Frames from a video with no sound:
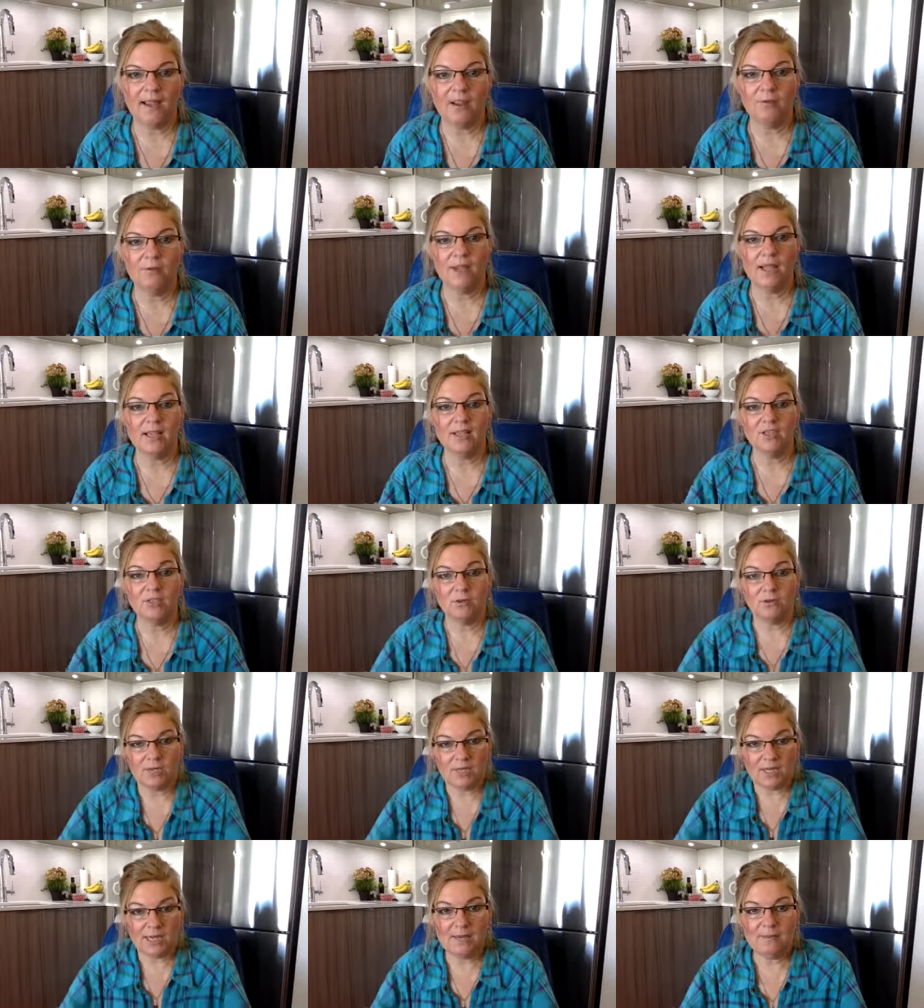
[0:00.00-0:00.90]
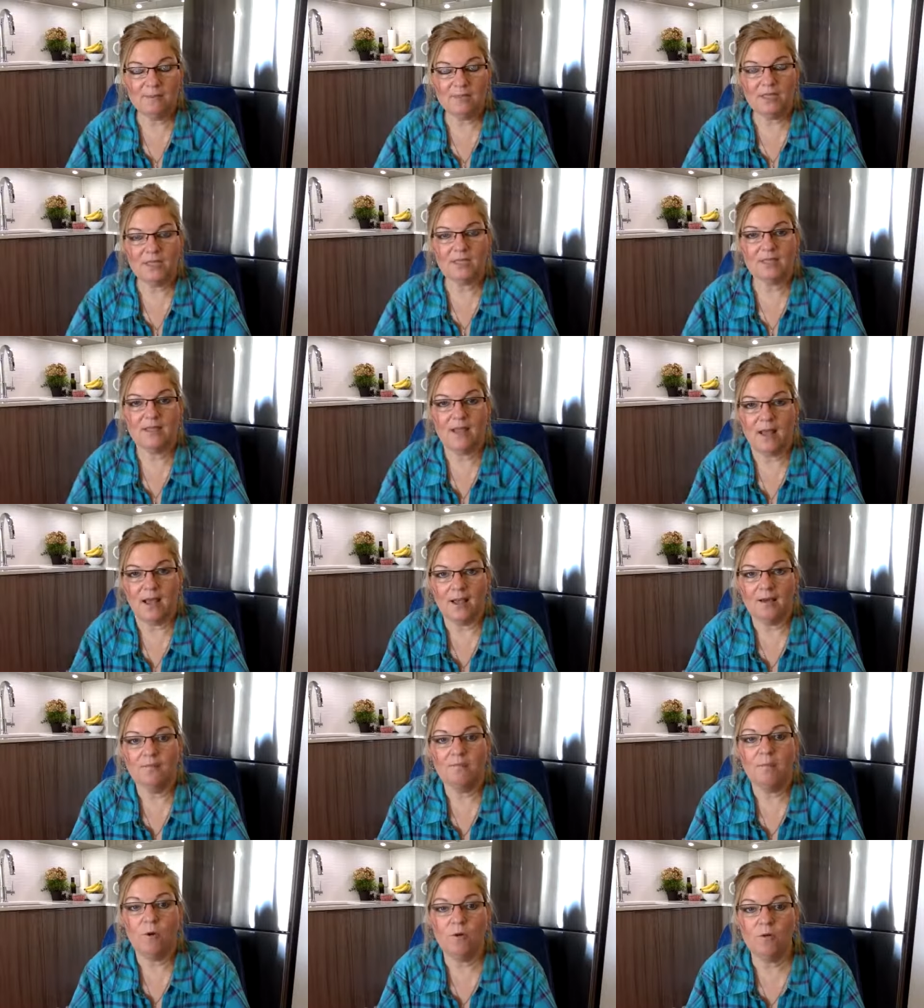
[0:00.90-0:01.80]
Okay, so it keeps us
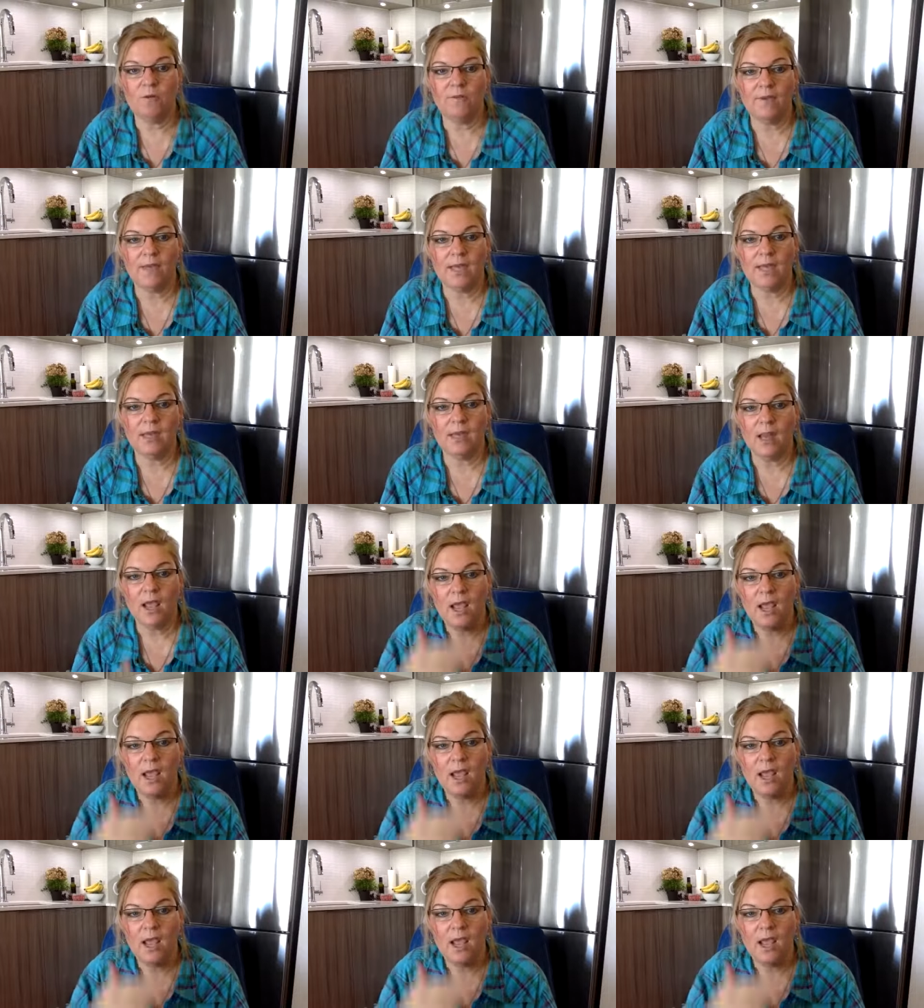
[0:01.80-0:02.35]
unmotivated